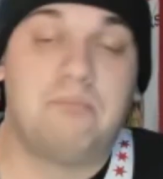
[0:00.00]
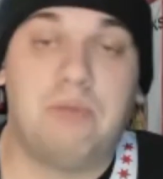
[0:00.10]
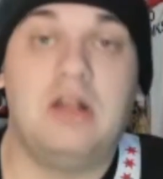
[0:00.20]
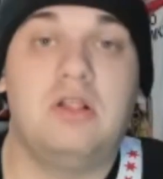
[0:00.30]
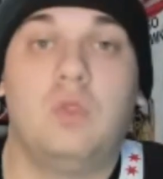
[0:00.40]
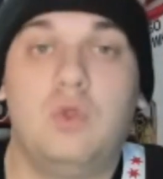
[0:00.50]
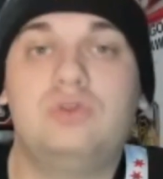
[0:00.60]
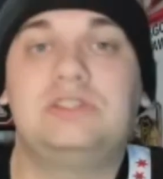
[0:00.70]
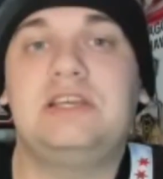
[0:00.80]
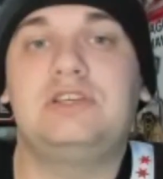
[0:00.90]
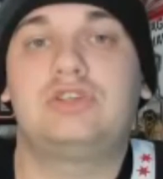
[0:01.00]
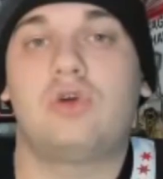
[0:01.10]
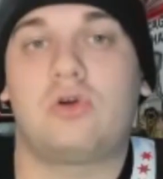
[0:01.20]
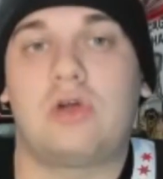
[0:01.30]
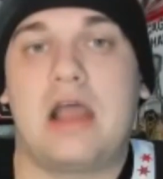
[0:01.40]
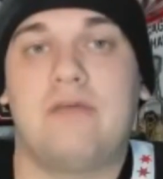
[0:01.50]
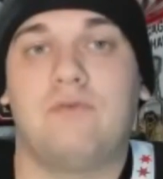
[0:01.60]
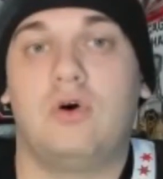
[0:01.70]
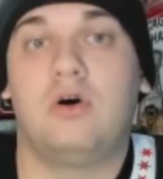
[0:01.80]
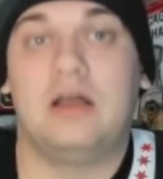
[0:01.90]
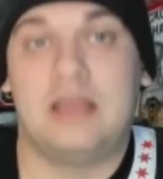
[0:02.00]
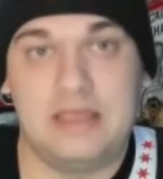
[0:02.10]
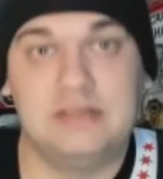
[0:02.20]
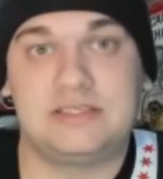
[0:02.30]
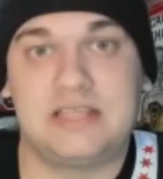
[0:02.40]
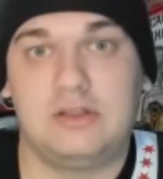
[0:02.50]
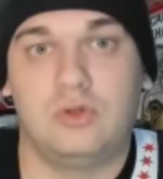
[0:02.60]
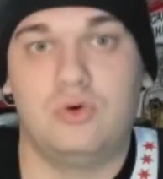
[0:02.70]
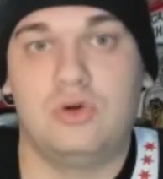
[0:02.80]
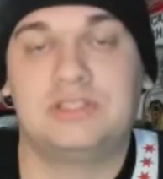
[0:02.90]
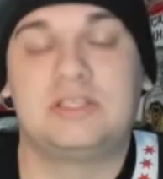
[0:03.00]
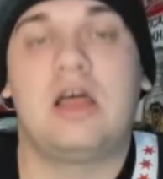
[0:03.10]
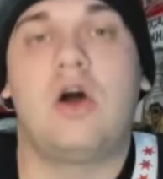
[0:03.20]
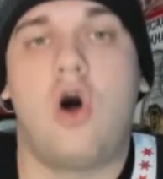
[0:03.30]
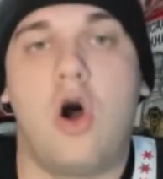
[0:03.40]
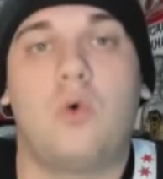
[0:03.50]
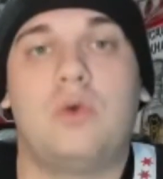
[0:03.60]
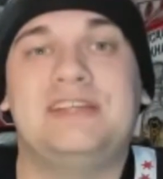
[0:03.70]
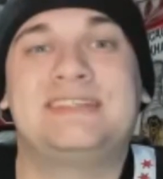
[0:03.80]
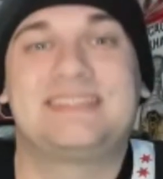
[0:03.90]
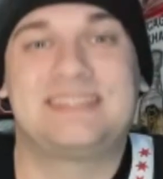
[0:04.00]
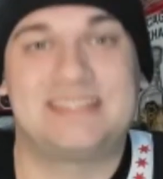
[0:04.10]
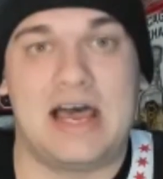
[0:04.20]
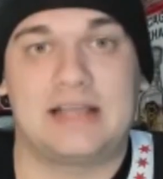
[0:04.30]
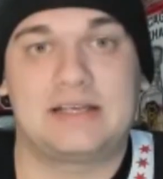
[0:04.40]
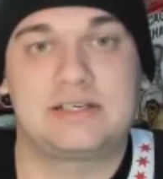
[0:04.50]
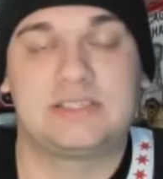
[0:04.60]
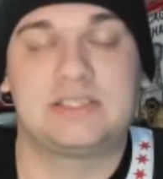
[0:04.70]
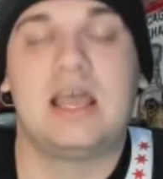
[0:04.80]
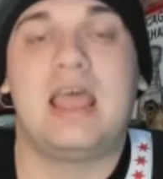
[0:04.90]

But losing to a rival in St. Louis always sucks.